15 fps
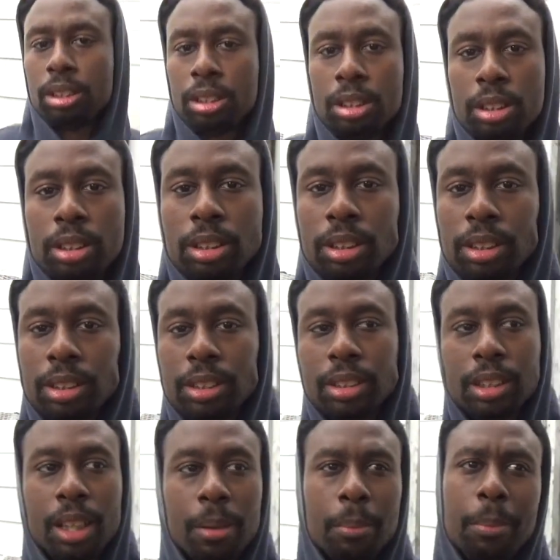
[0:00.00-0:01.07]
name yet?
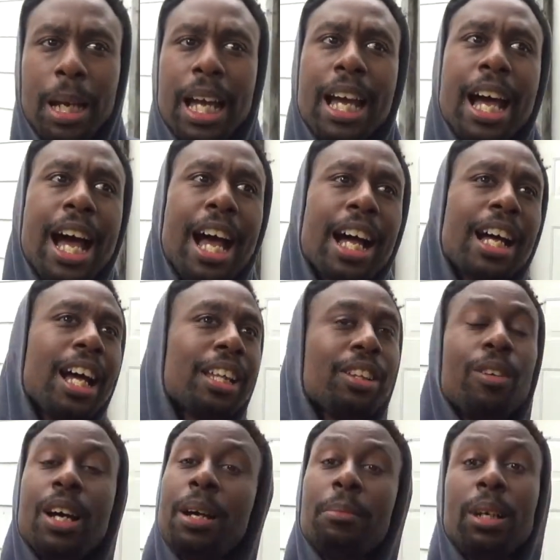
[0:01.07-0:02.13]
Man, I, I
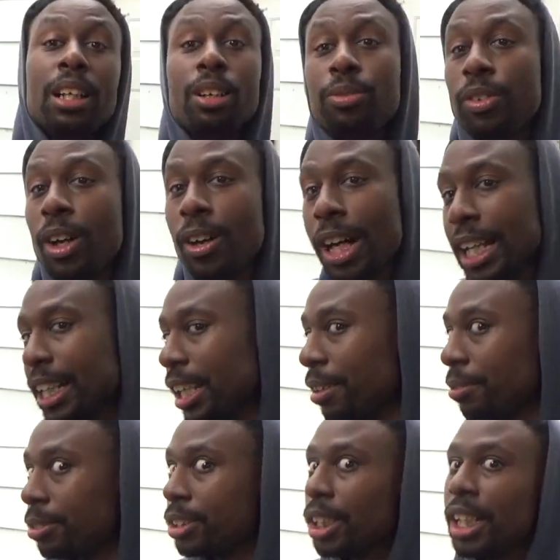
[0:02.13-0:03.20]
don't have my other phone. I
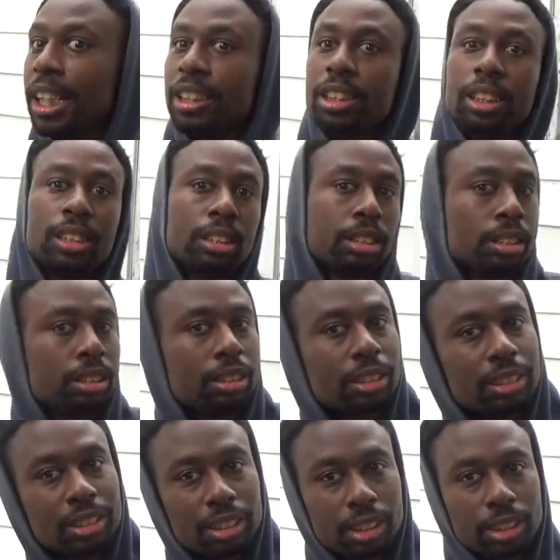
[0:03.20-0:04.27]
can't change it.
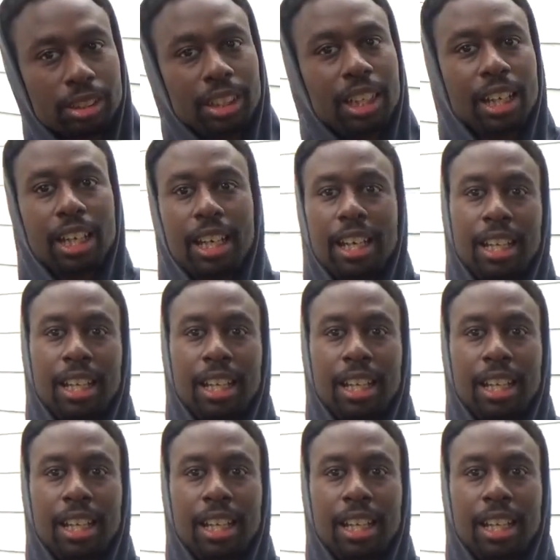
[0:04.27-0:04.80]
Oh, bro. Yeah.